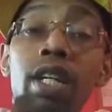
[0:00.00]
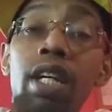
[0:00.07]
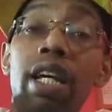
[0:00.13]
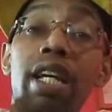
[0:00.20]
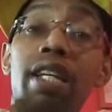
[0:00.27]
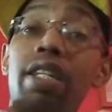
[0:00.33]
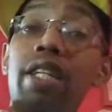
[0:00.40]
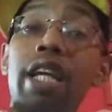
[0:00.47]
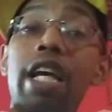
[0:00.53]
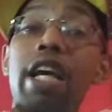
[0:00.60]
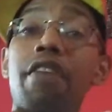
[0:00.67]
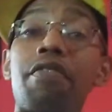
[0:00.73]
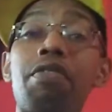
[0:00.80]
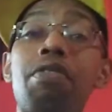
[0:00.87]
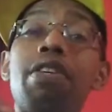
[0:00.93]
And yeah,
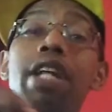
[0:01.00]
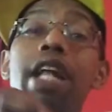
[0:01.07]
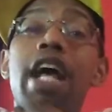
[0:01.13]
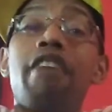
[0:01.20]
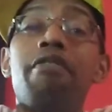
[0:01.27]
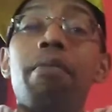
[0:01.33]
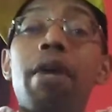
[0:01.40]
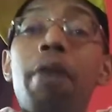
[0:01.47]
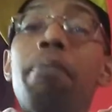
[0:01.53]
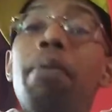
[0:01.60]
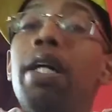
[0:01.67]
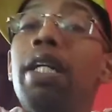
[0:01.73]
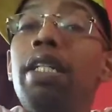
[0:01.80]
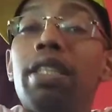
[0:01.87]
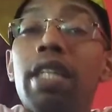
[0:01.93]
if you didn't have my
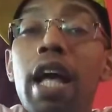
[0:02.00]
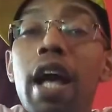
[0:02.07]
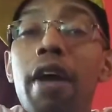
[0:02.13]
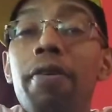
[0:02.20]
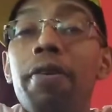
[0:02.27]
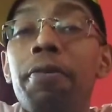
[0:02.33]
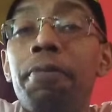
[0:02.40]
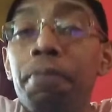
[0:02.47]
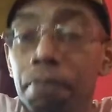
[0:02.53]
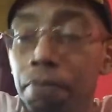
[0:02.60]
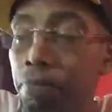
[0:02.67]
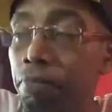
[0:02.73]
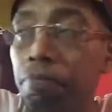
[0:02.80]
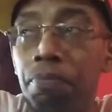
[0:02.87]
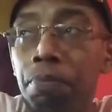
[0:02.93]
money, Tyra,
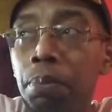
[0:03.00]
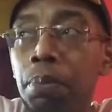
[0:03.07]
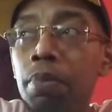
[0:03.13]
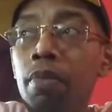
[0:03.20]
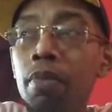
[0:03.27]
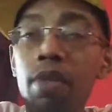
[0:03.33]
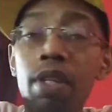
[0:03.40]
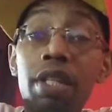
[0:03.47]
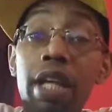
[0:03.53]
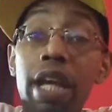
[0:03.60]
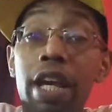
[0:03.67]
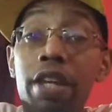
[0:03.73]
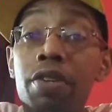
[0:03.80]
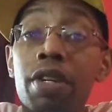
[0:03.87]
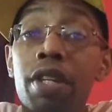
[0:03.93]
yeah,
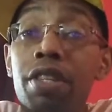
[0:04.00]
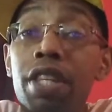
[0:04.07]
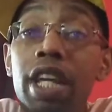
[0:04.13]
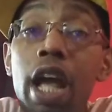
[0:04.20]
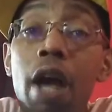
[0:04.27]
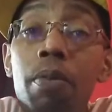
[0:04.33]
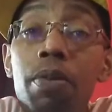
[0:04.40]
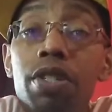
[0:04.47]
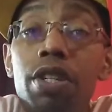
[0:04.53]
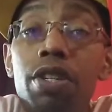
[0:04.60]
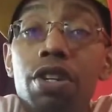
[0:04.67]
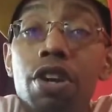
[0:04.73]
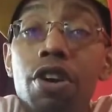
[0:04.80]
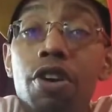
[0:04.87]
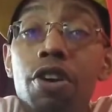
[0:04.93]
you didn't think I was a
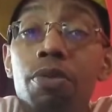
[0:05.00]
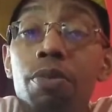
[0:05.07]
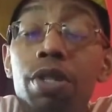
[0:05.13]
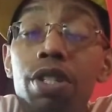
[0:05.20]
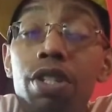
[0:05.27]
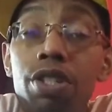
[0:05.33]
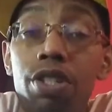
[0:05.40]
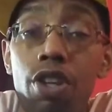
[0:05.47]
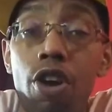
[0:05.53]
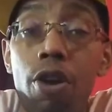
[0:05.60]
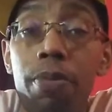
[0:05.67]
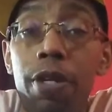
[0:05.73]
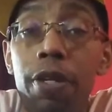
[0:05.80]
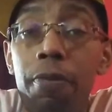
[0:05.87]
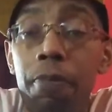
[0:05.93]
nerd when you saw
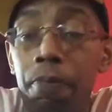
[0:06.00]
me.